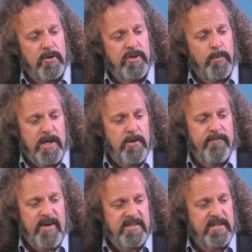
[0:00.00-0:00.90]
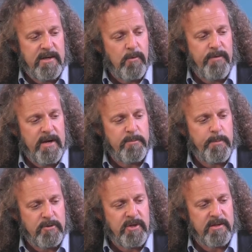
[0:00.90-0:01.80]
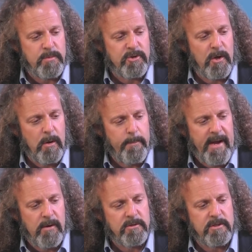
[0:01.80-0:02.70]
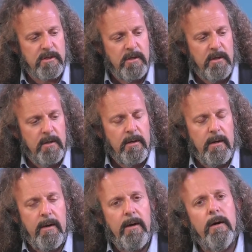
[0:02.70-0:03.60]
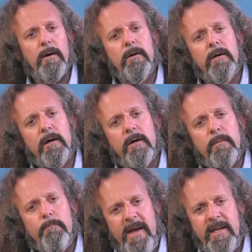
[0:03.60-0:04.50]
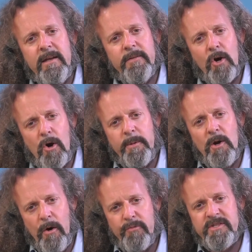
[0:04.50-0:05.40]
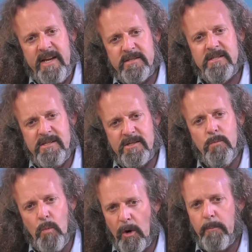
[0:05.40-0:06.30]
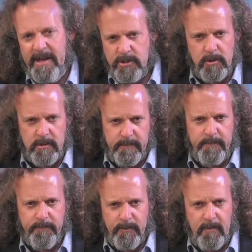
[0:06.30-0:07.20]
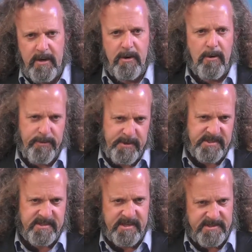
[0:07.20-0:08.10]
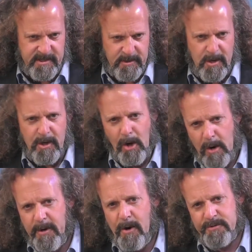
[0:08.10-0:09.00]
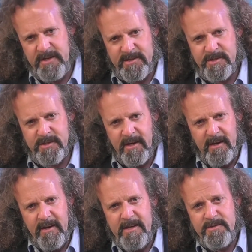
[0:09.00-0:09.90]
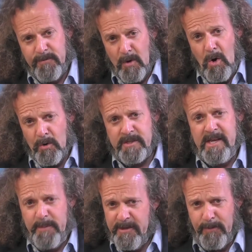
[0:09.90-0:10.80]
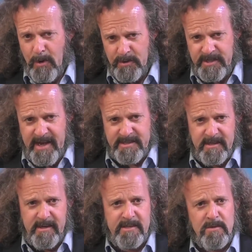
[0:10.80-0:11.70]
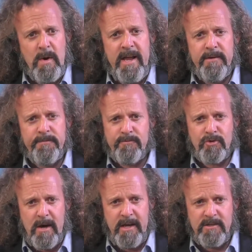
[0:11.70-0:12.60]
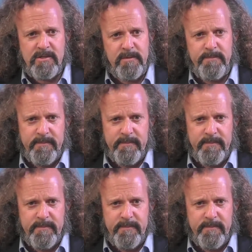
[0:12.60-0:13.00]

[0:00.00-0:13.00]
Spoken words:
we don't invest in or fund projects which are about making the carbon offset system work better. Right? Our thesis is that carbon offsets is flawed, deeply flawed, as a way of trying to